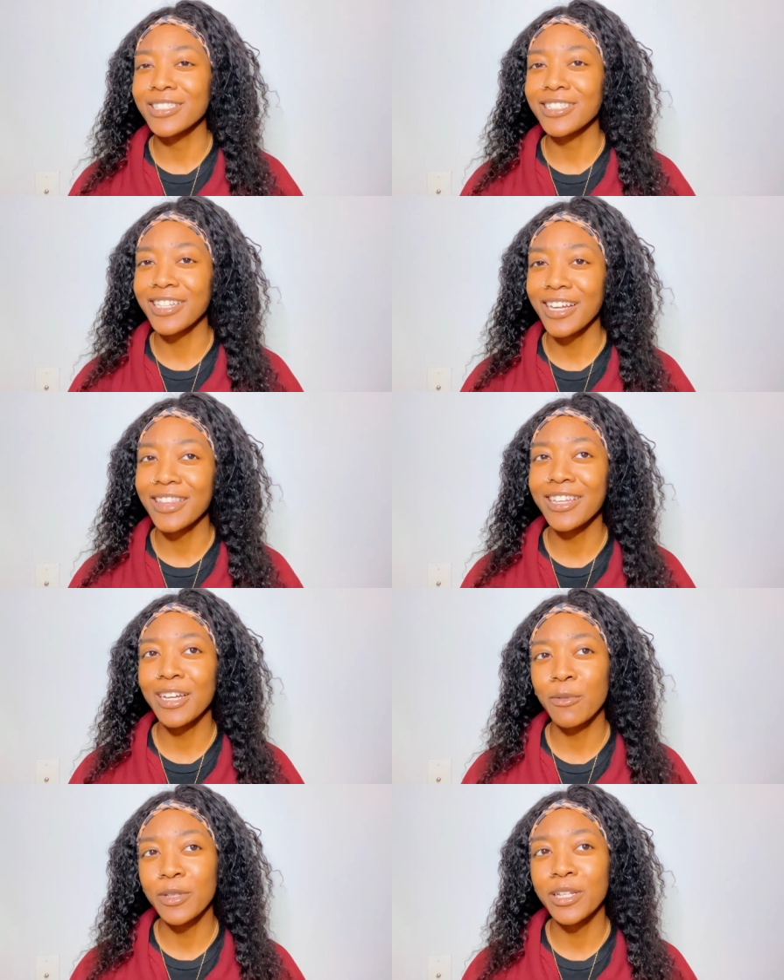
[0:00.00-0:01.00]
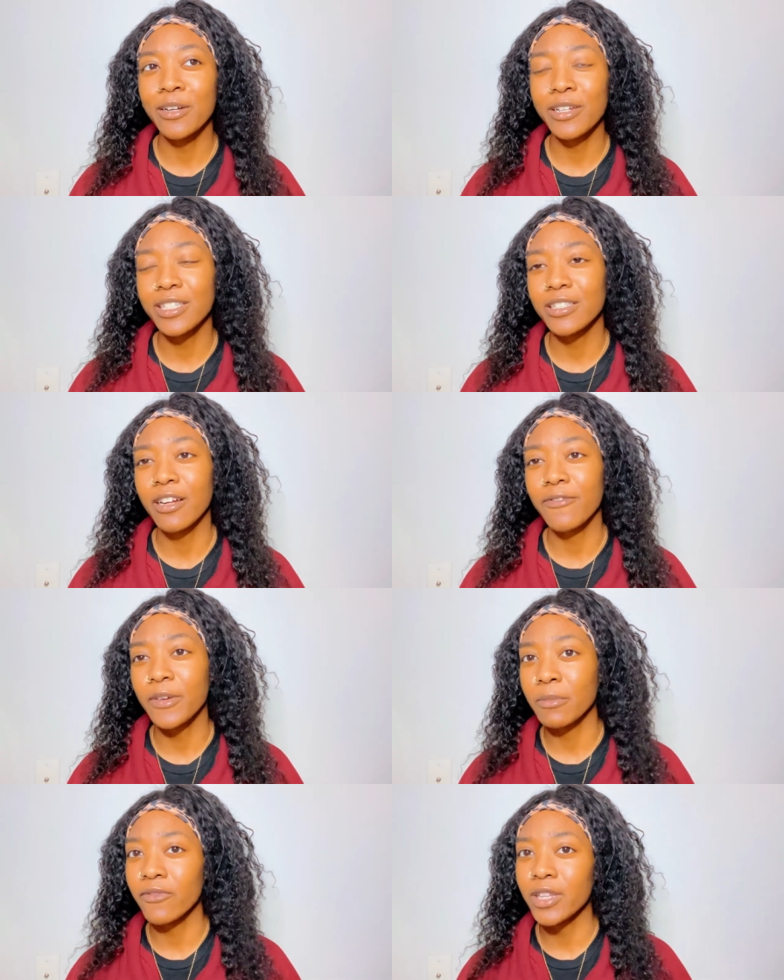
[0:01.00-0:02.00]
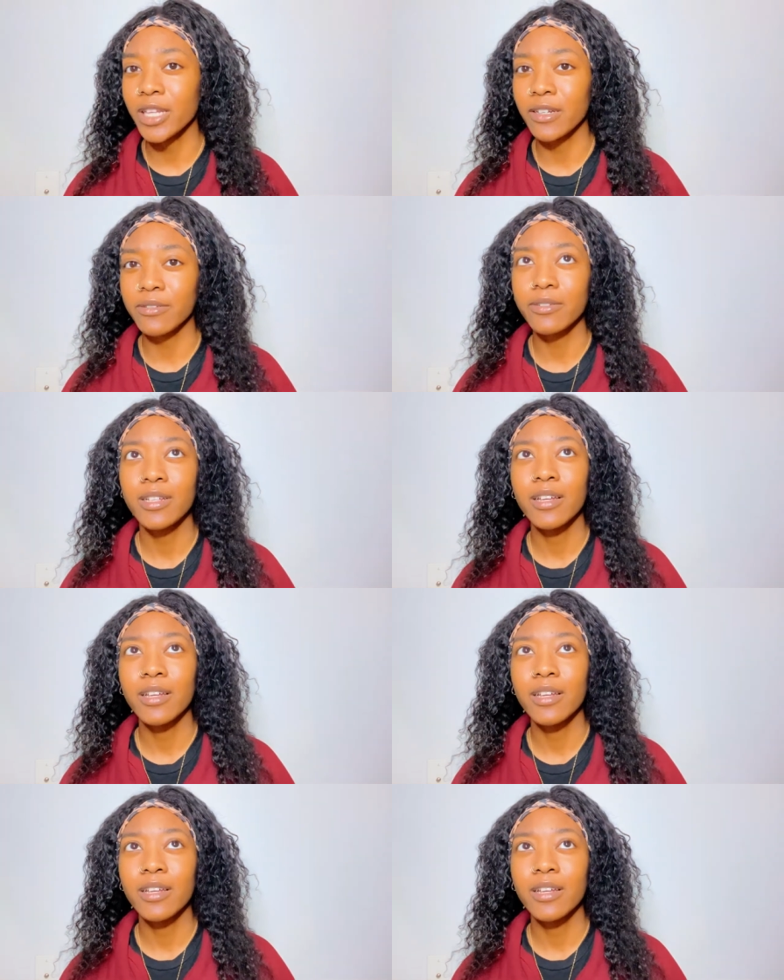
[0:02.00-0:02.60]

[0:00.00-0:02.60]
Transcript: I was like, I think I want to go ahead and start filming video.